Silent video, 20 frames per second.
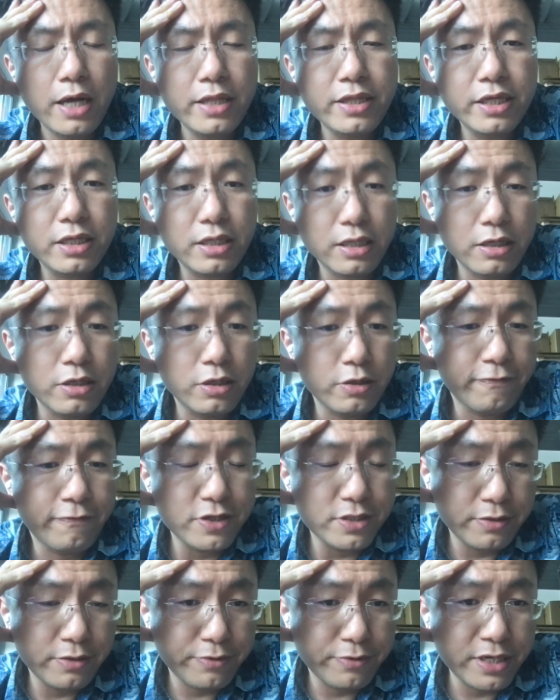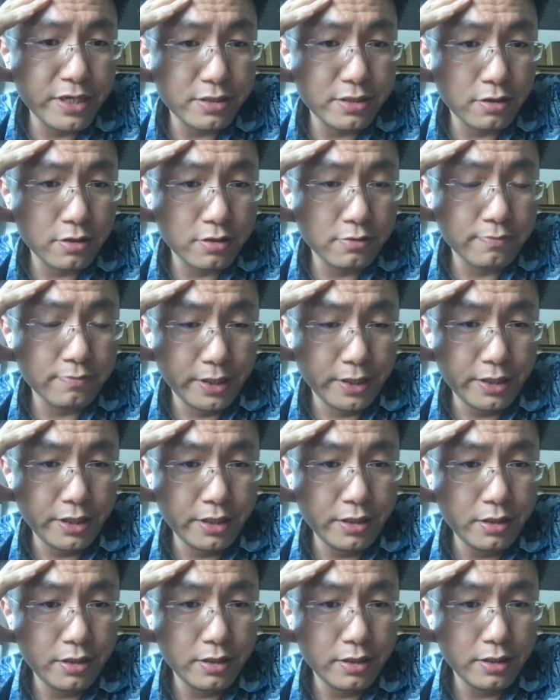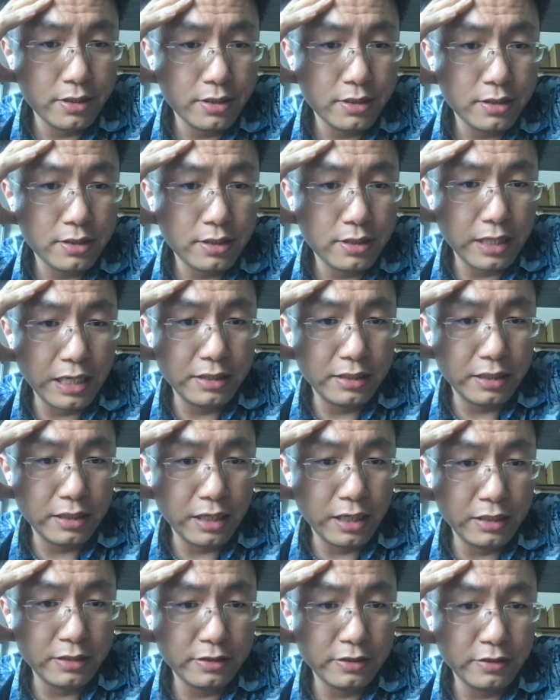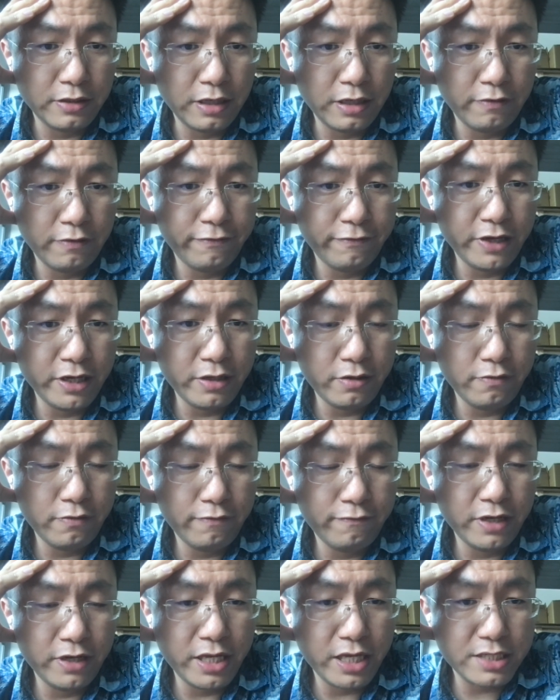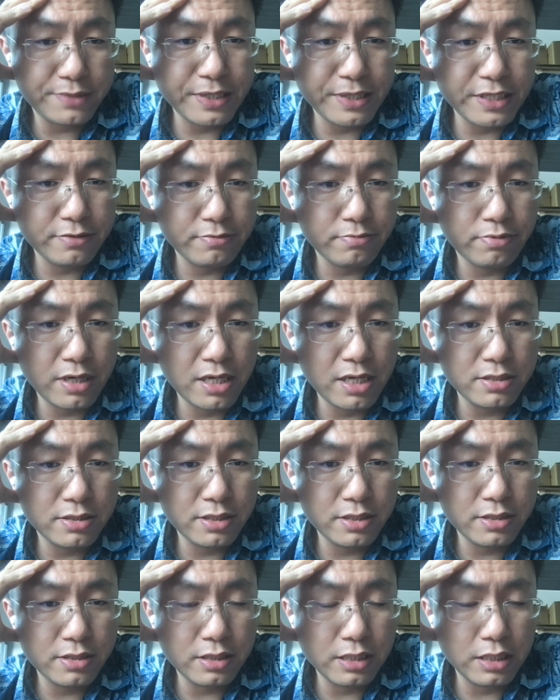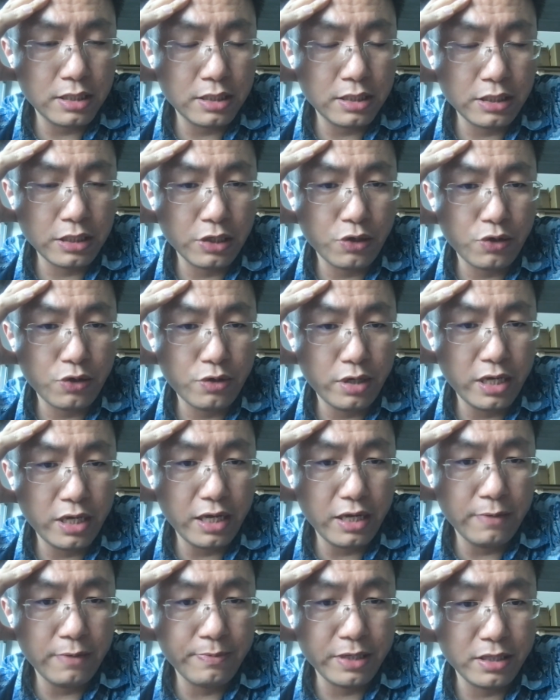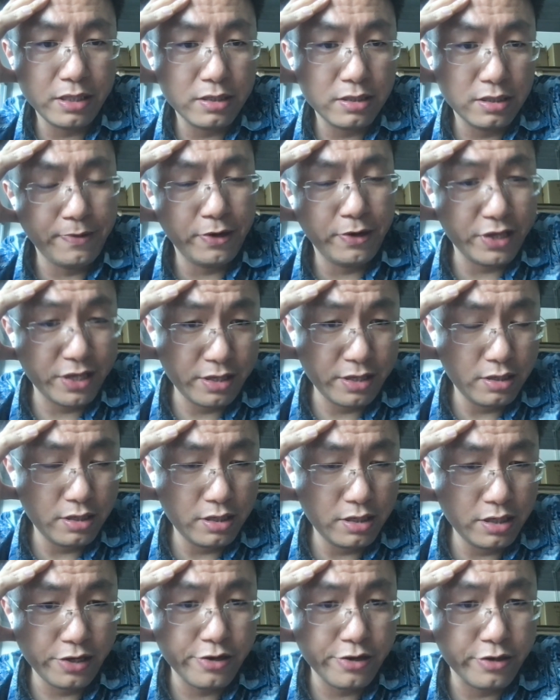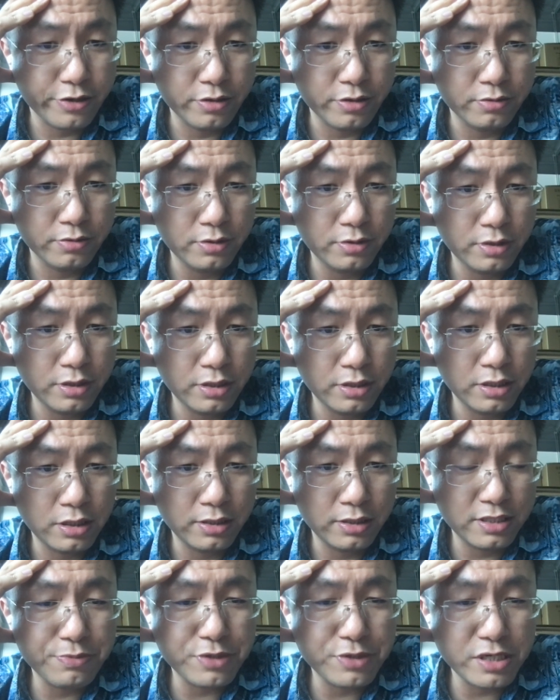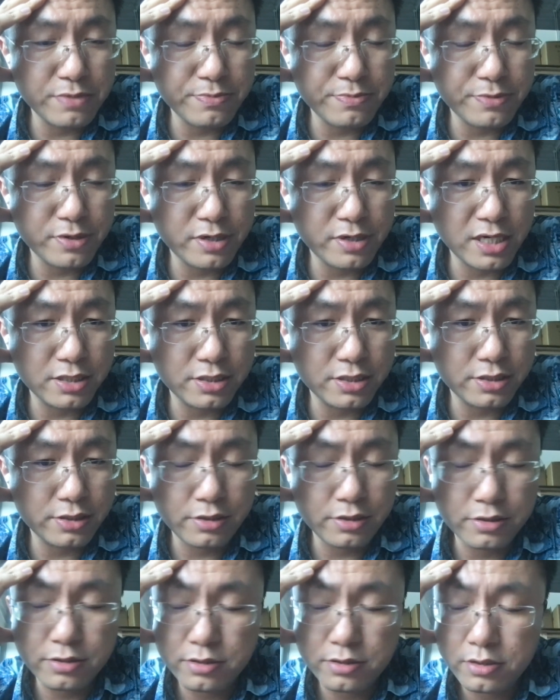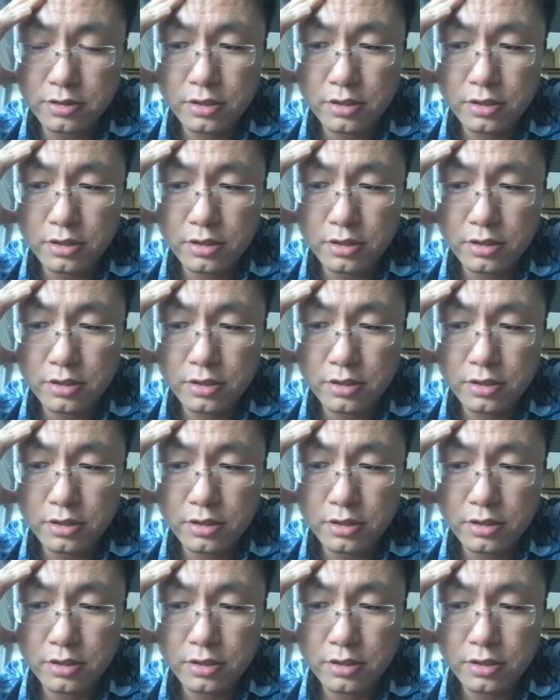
I think first they raised lots of money, and at a fairly expensive prices. I mean, about a year ago, September last year,